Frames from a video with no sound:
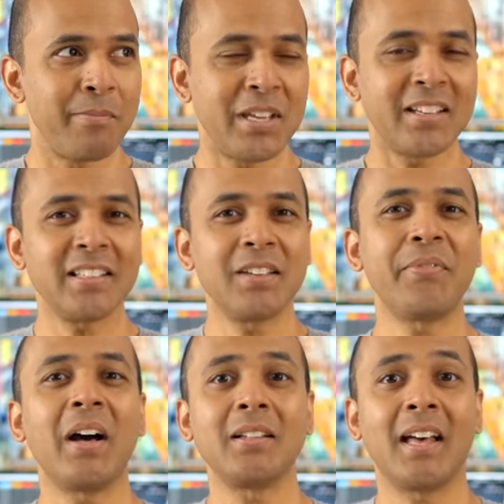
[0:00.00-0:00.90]
immediately
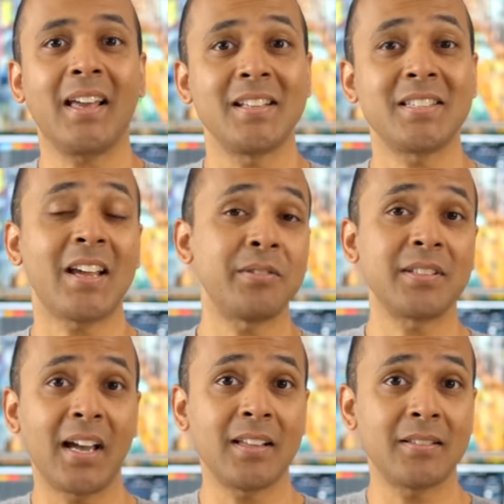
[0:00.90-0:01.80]
felt like I sounded
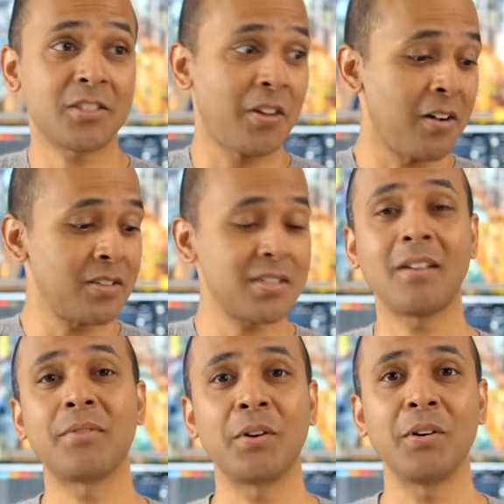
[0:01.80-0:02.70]
like songs
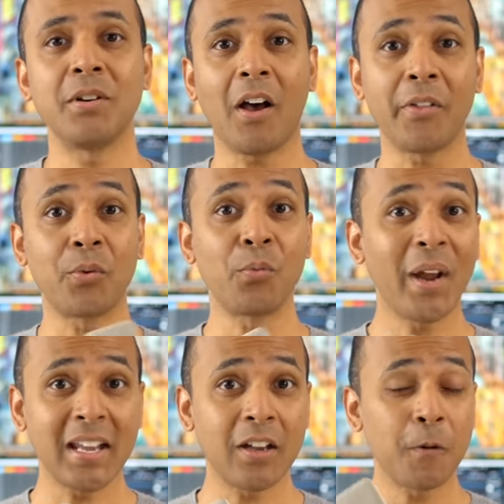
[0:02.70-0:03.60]
I've heard on the
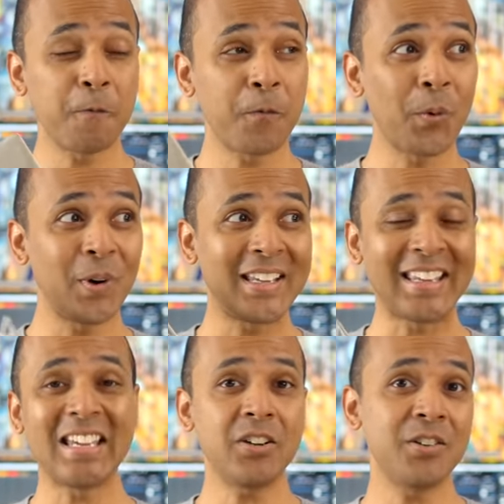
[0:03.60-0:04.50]
radio for
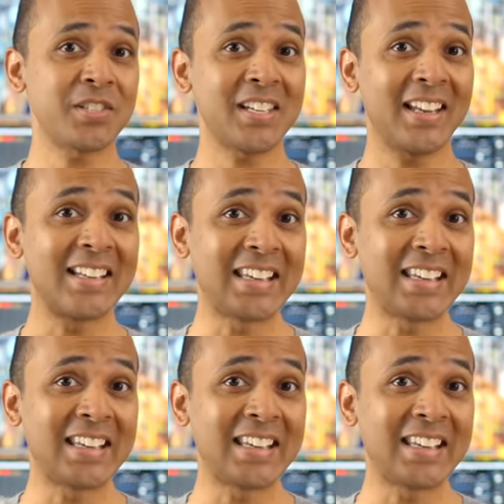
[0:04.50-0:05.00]
years and